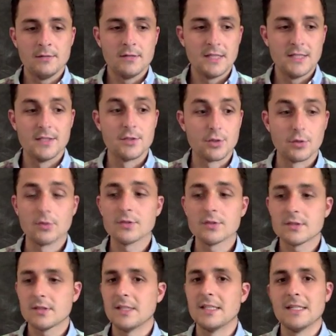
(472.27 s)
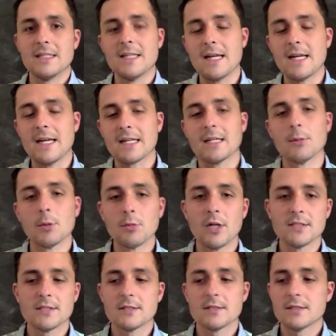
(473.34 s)
in the journals and in the academic
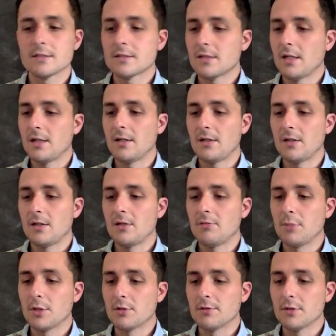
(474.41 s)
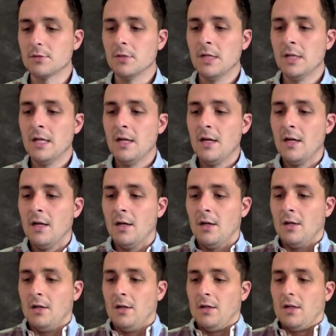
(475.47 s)
processes of peer review.
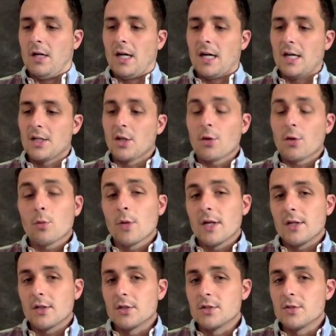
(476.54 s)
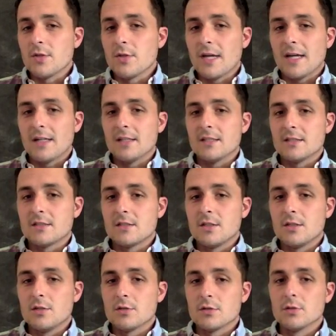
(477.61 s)
Another way you can do that is to
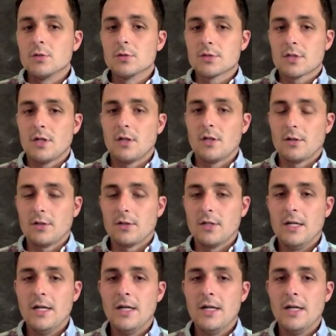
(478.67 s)
use Google Scholar,